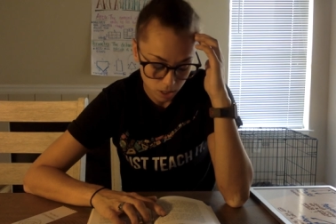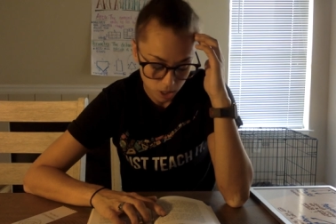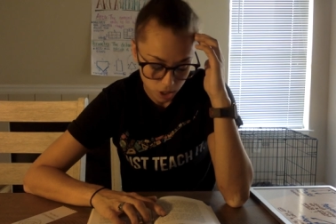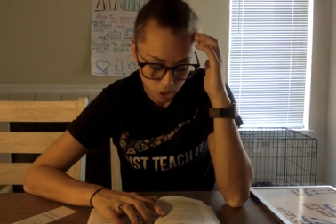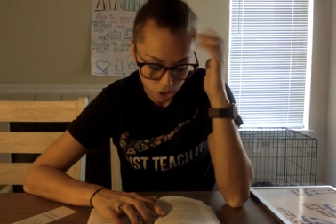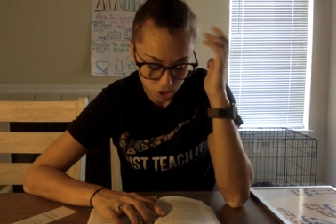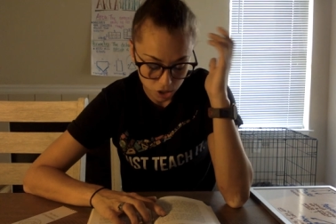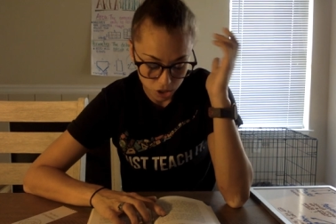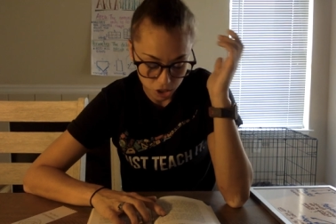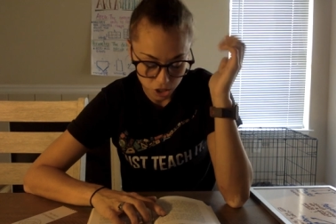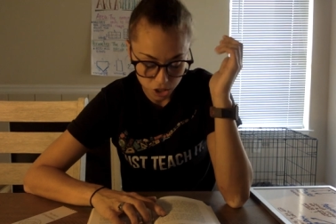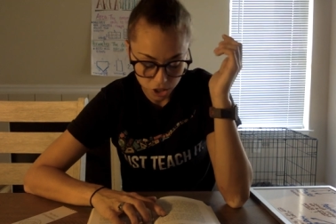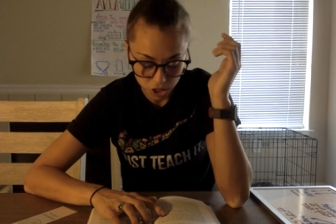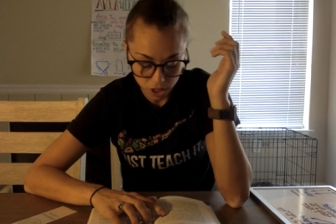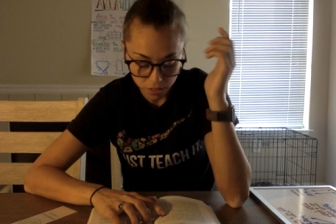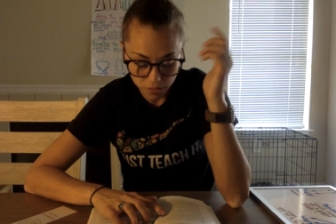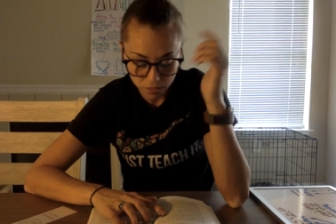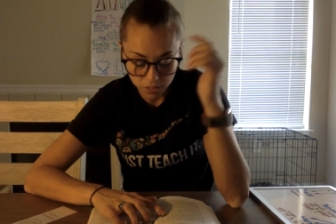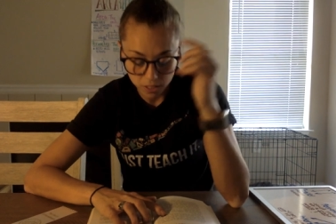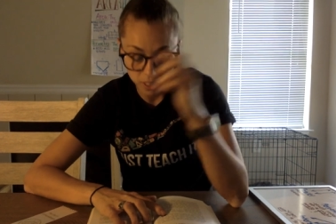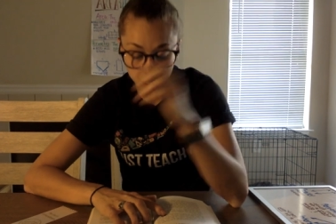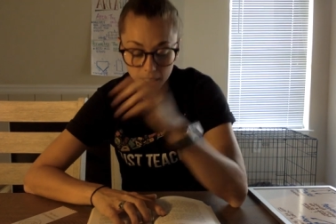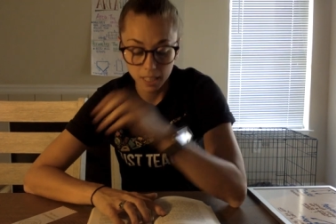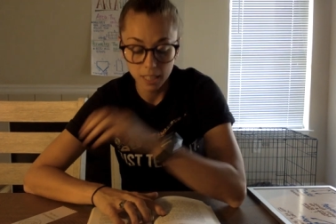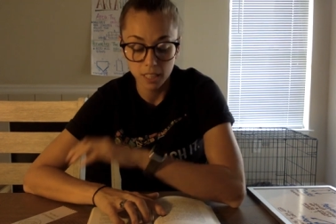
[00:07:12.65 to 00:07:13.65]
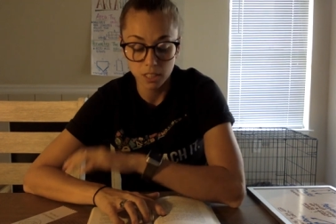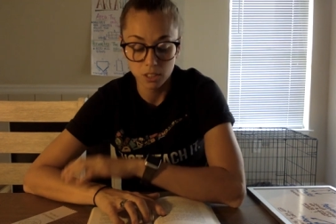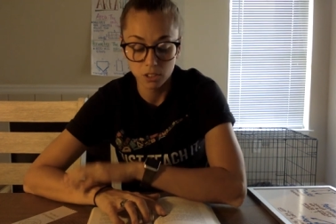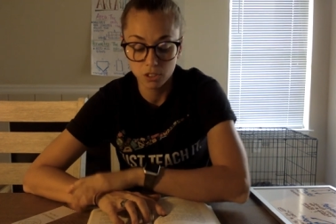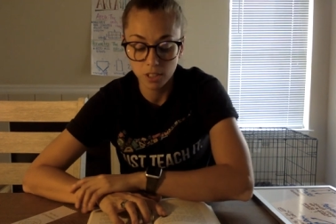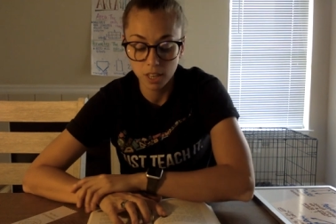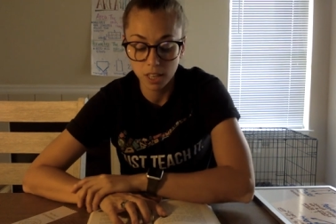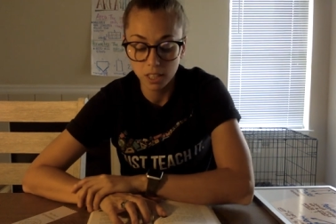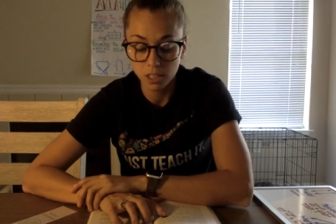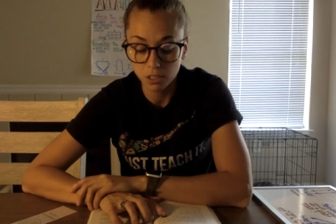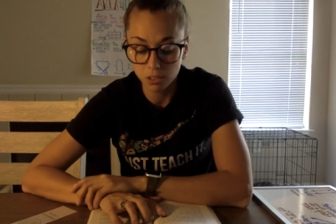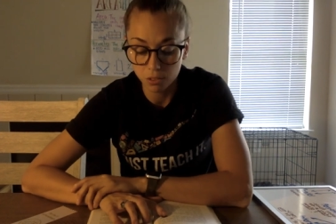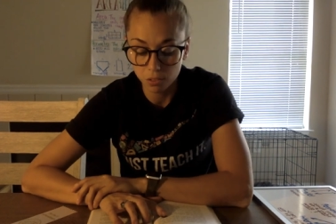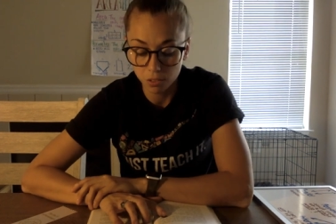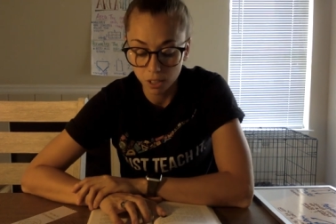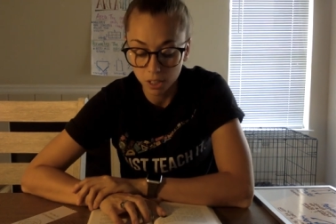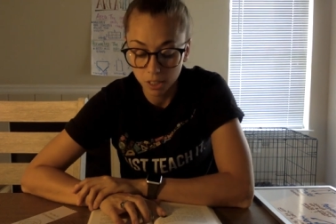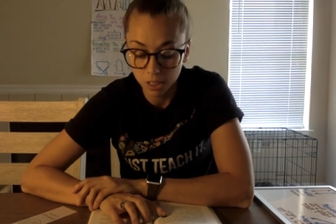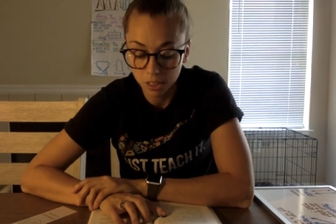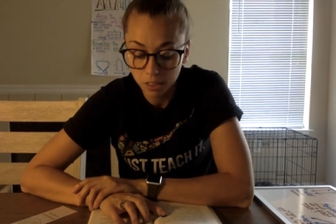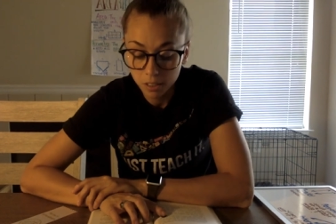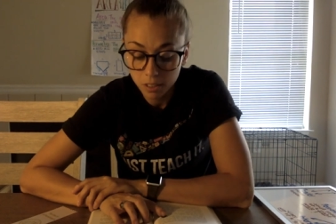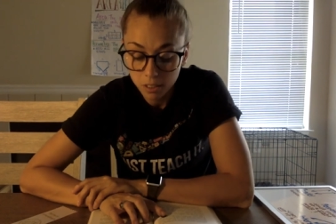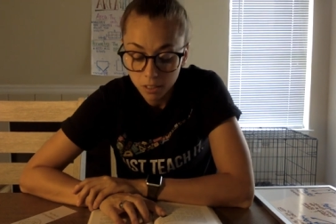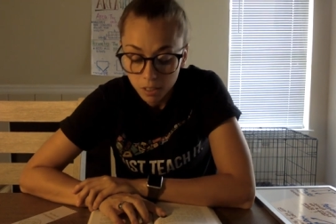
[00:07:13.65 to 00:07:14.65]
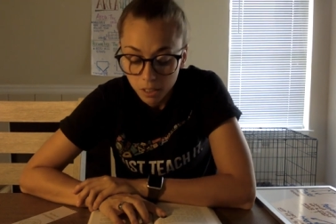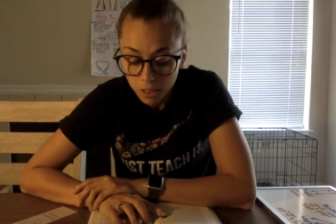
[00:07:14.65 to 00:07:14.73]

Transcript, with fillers: She shifted it and tried to run.